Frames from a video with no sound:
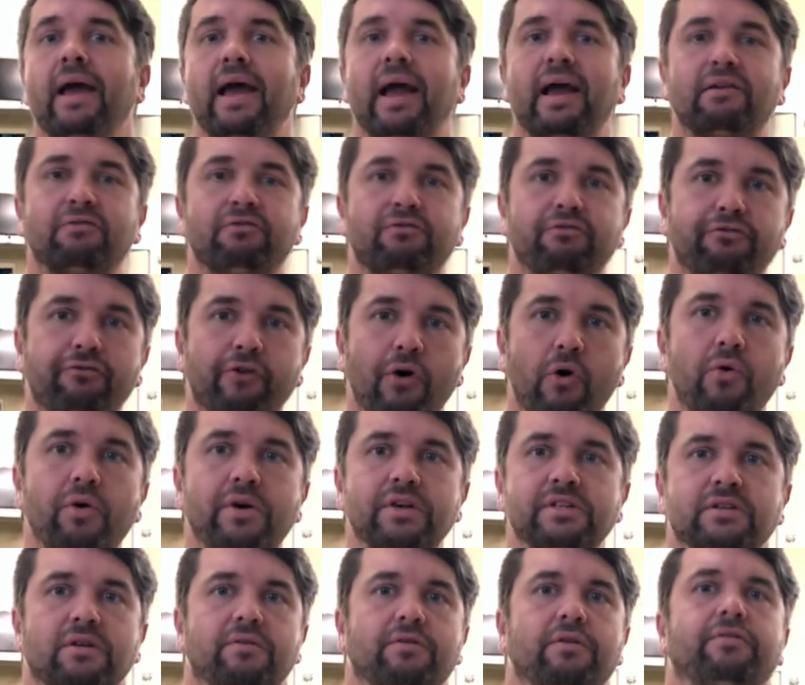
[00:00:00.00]
and
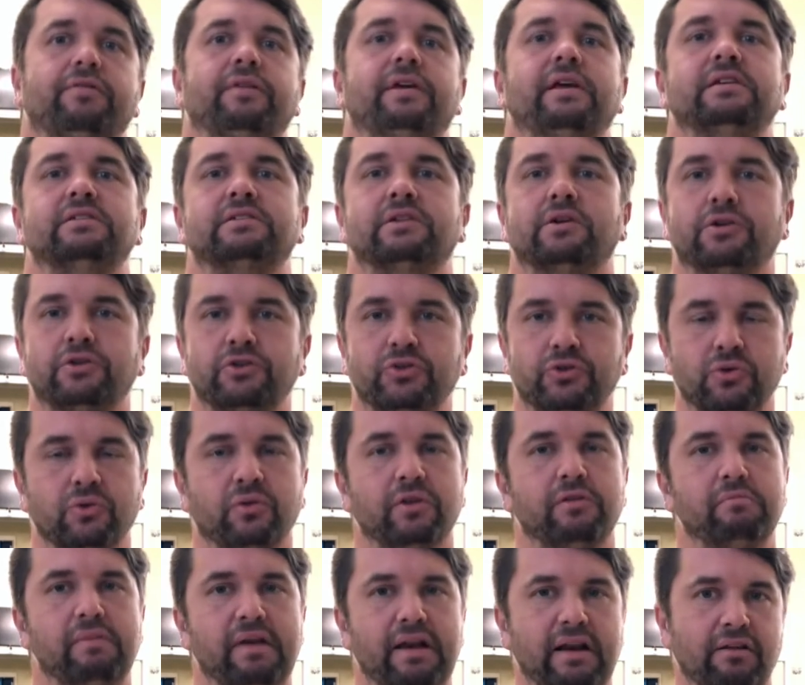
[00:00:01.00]
focus on the things that are
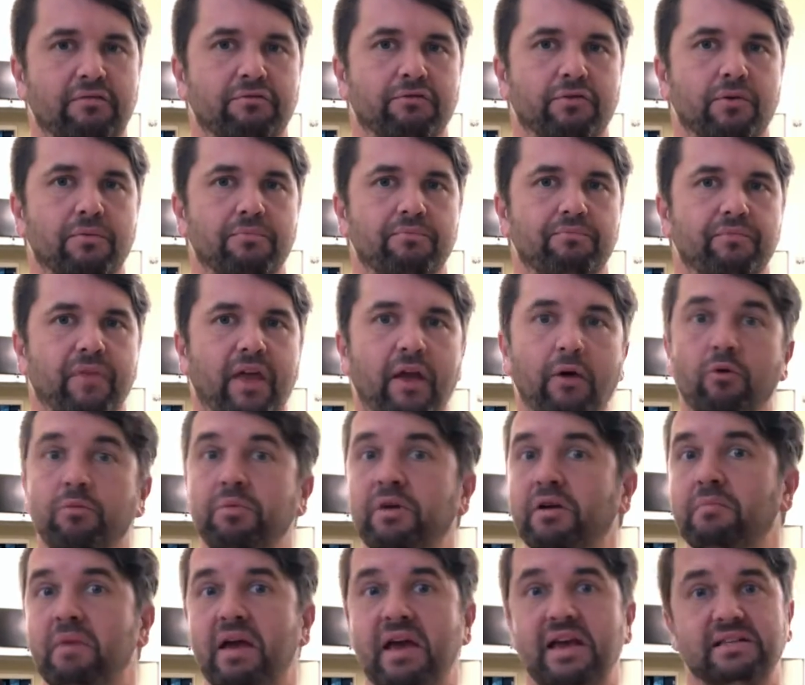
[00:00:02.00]
truly meaningful. It would
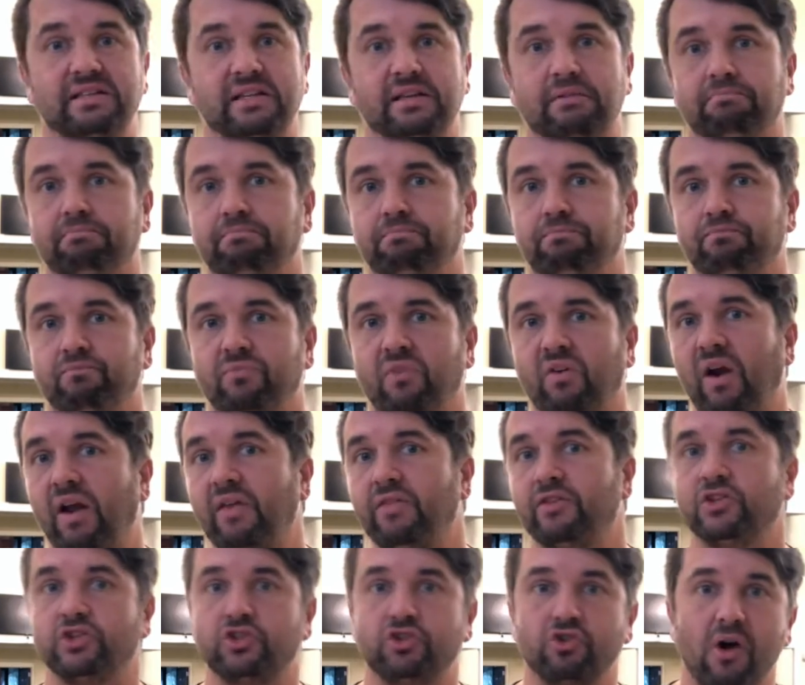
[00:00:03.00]
be amazing. All right,
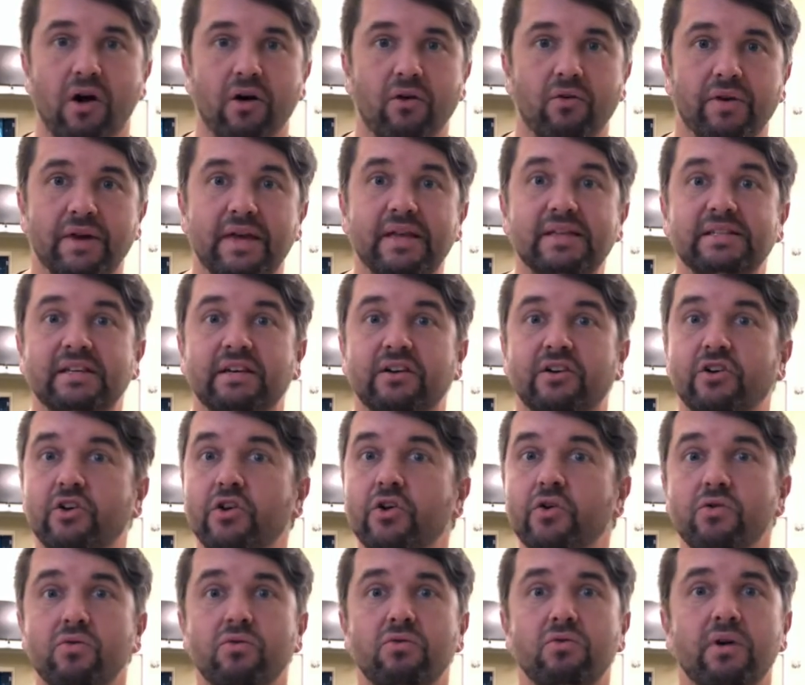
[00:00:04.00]
the struggle isn't
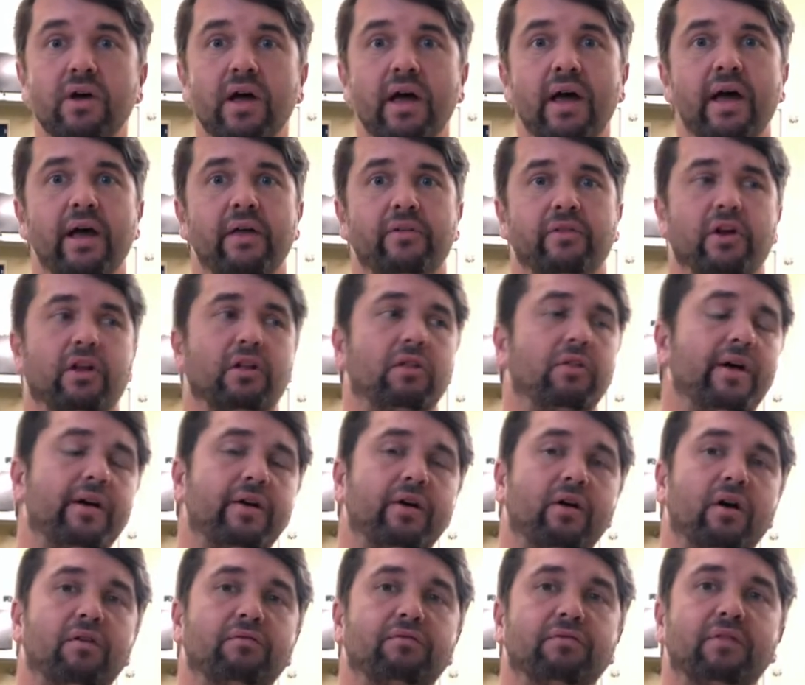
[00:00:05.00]
new. The
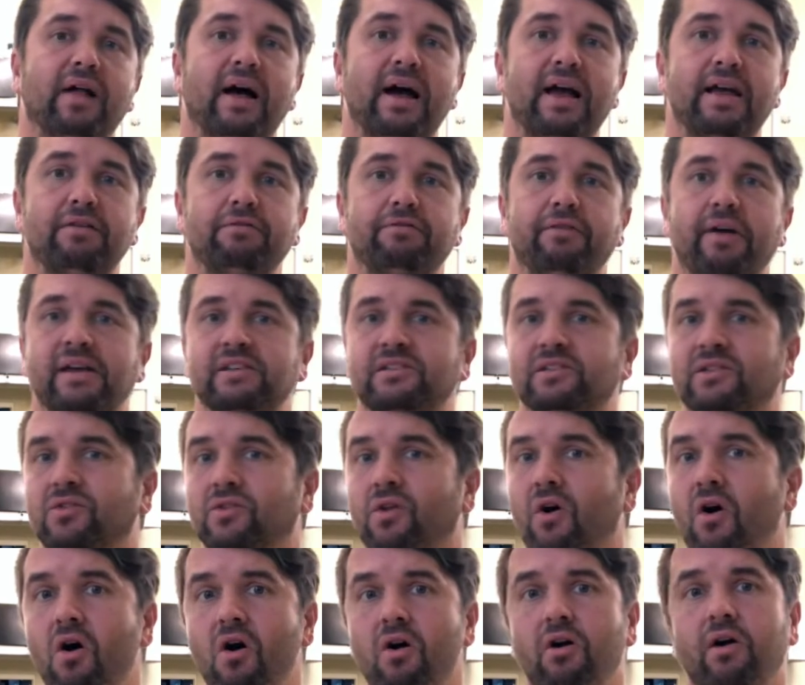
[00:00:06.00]
clutter of life has
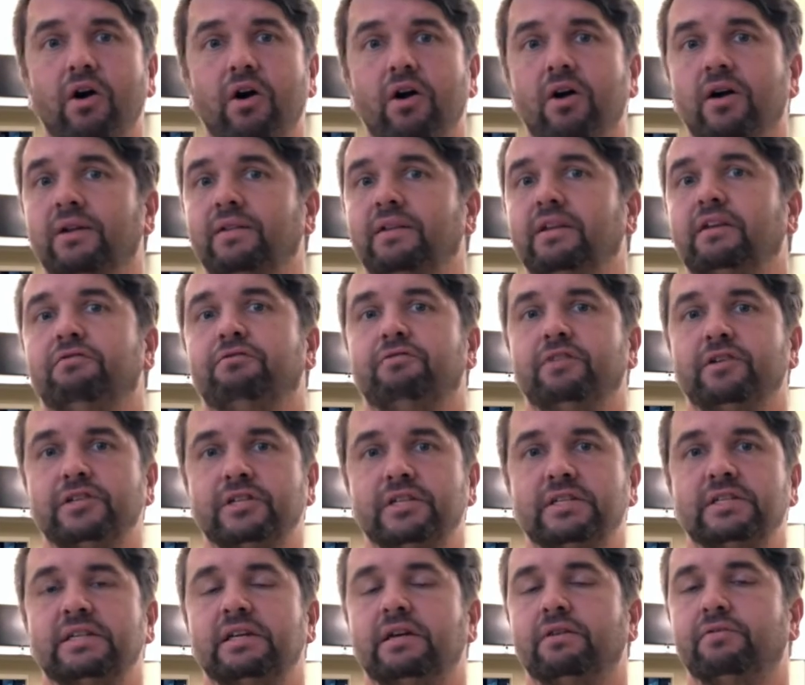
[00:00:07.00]
long hurt the
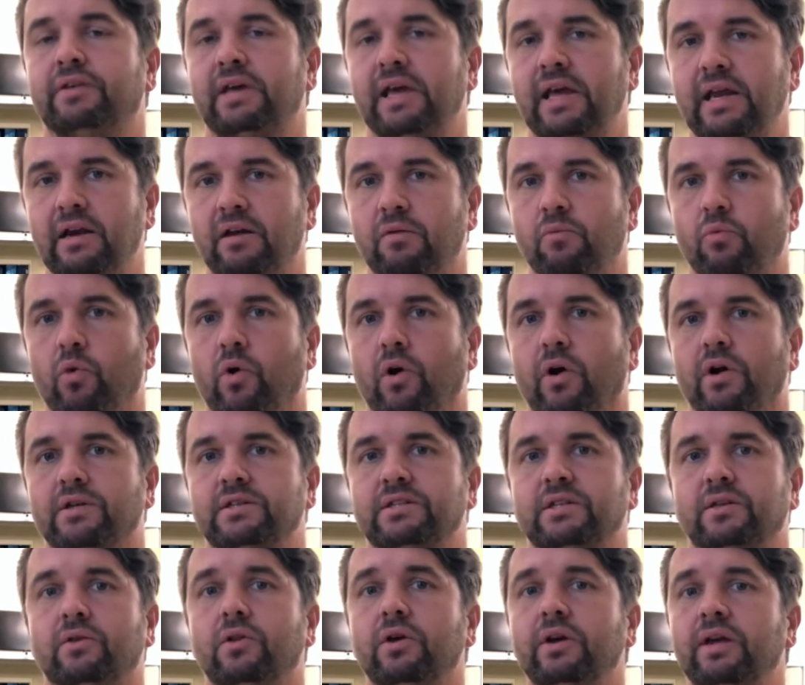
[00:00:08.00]
efficiency of kingdom work.
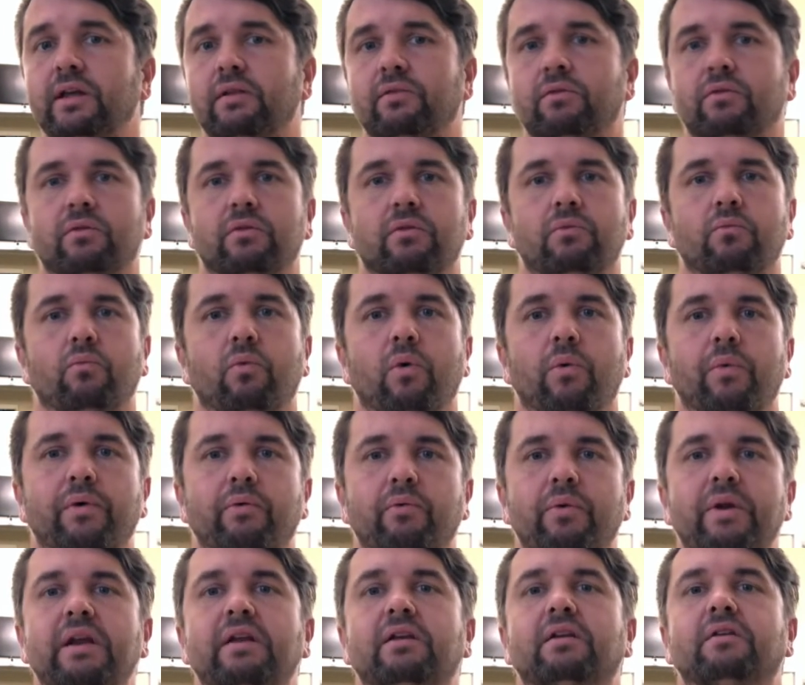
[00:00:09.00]
So look at what we
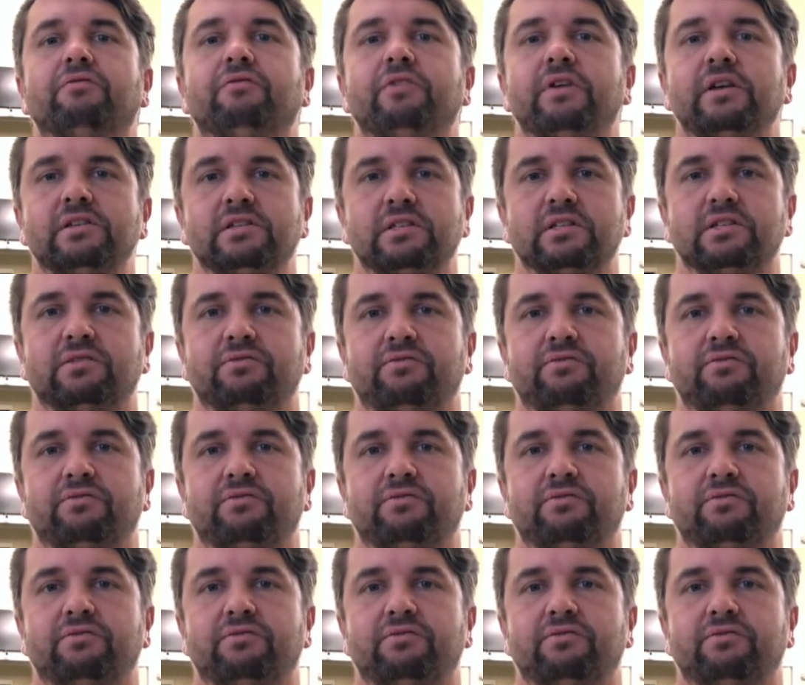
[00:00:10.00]
read in Ephesians